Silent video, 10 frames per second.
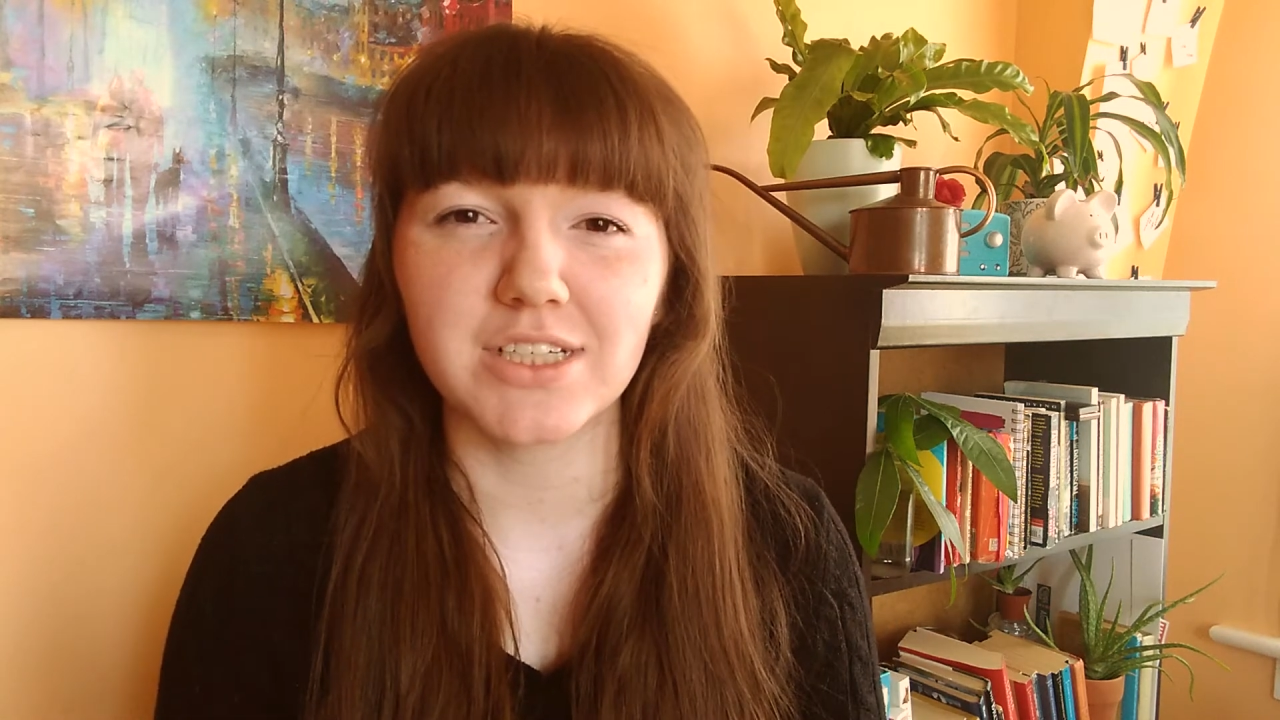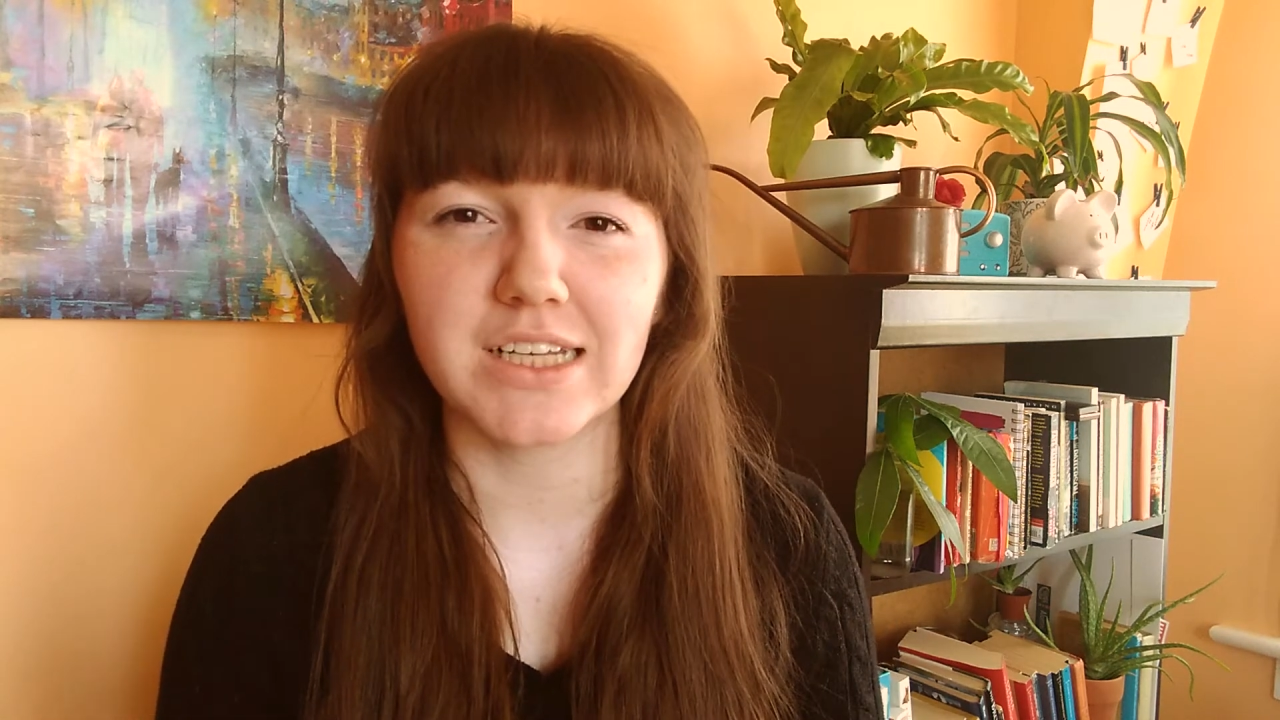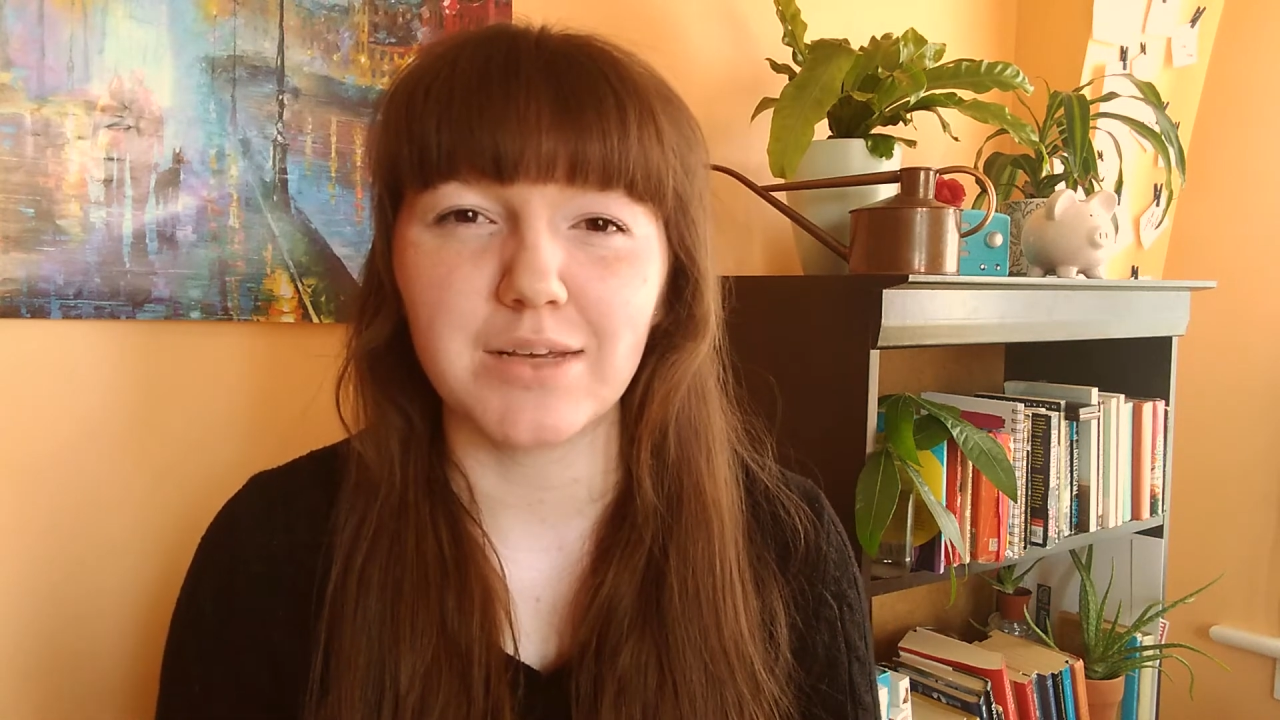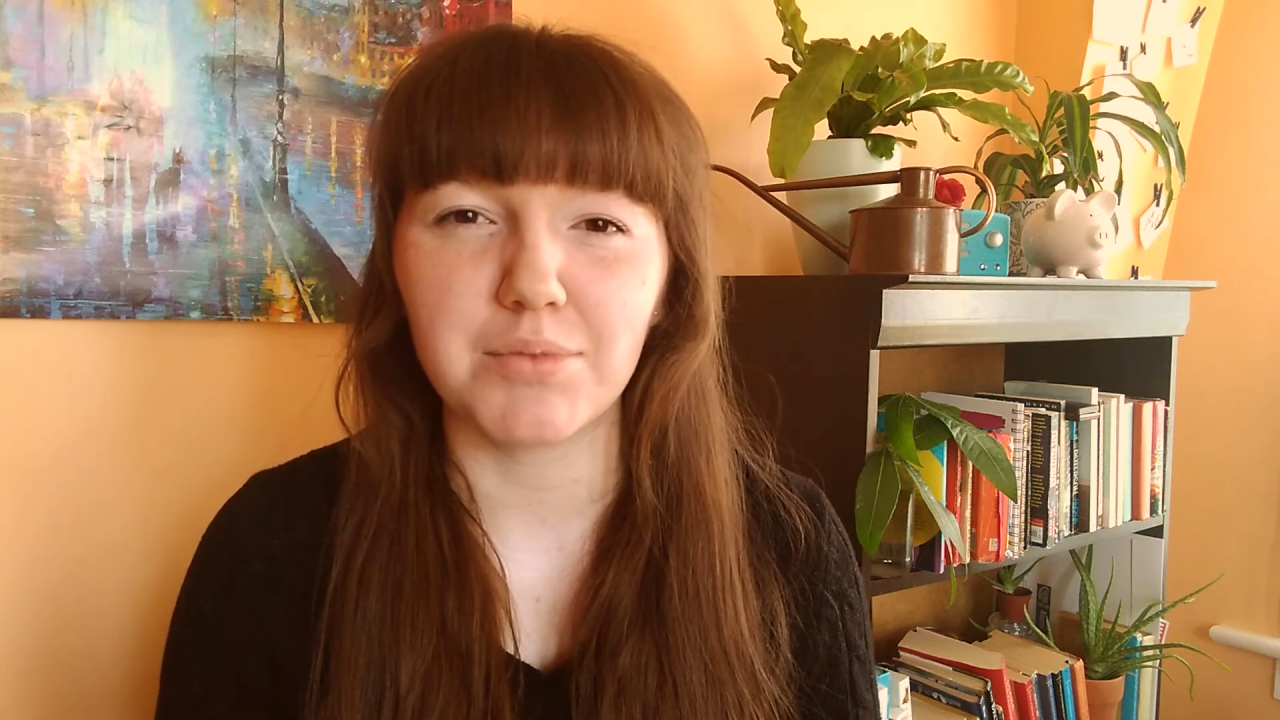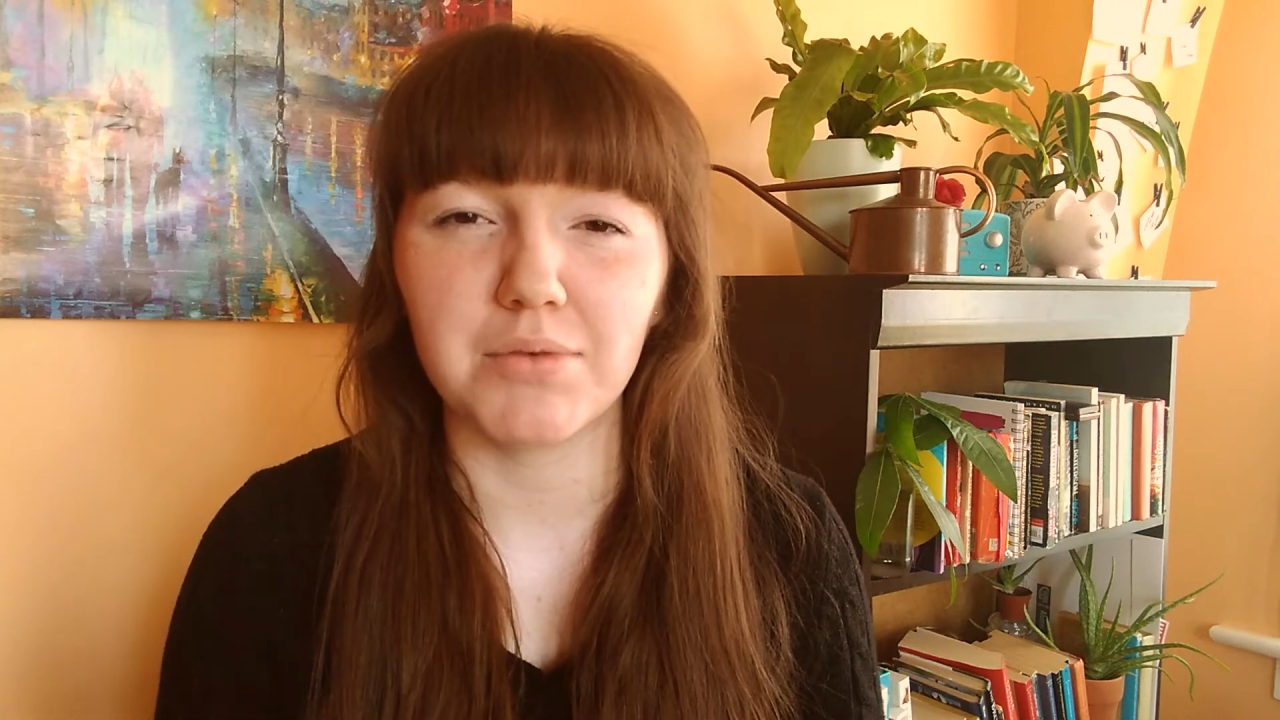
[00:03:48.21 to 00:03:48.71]
to
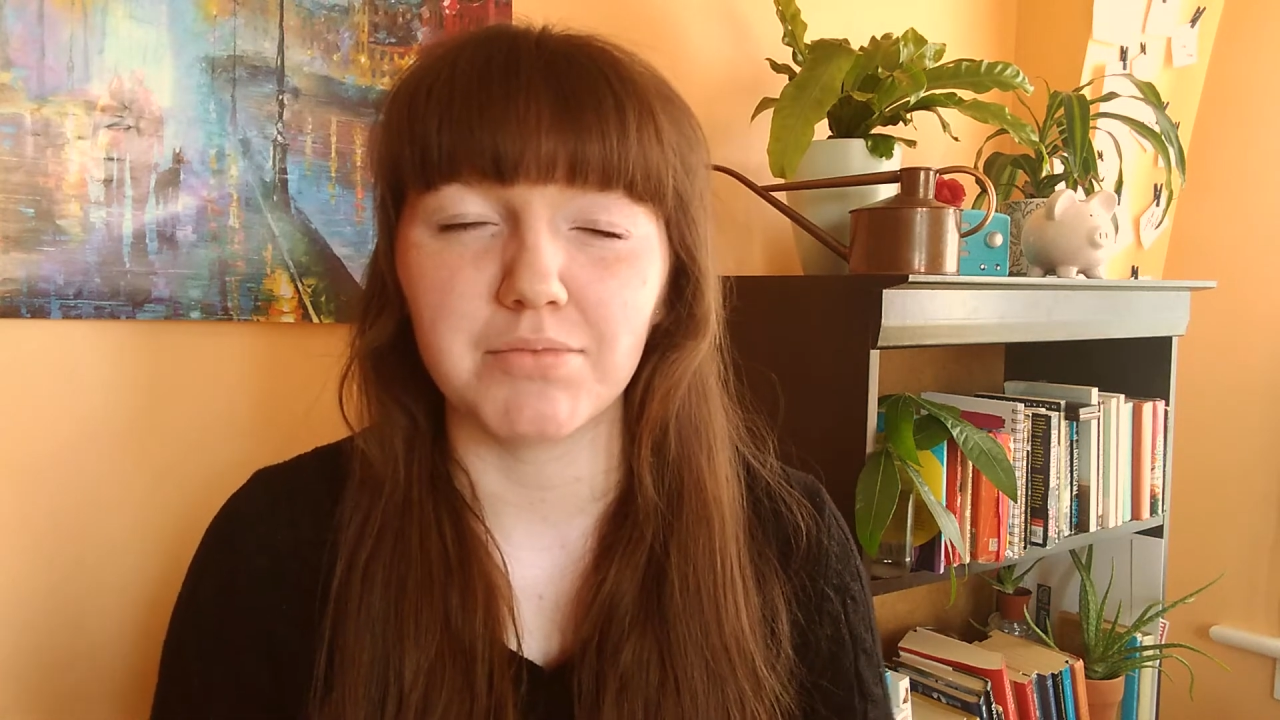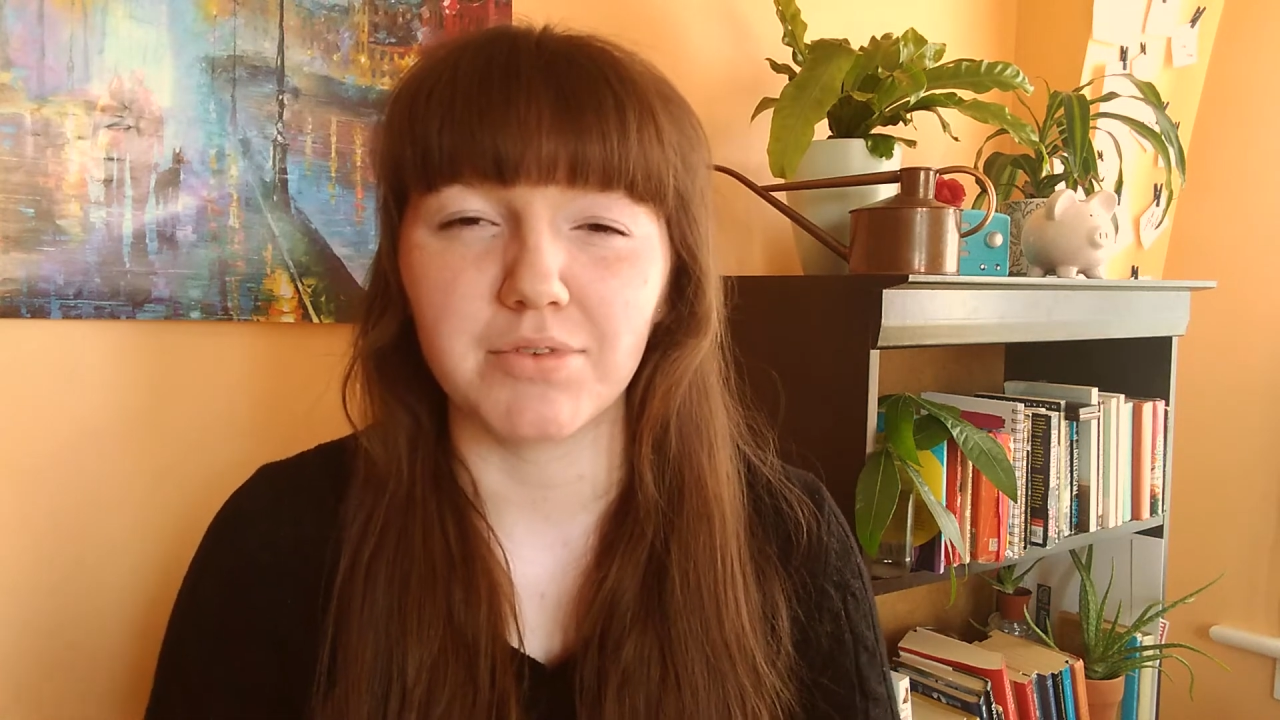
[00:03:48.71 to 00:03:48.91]
keep them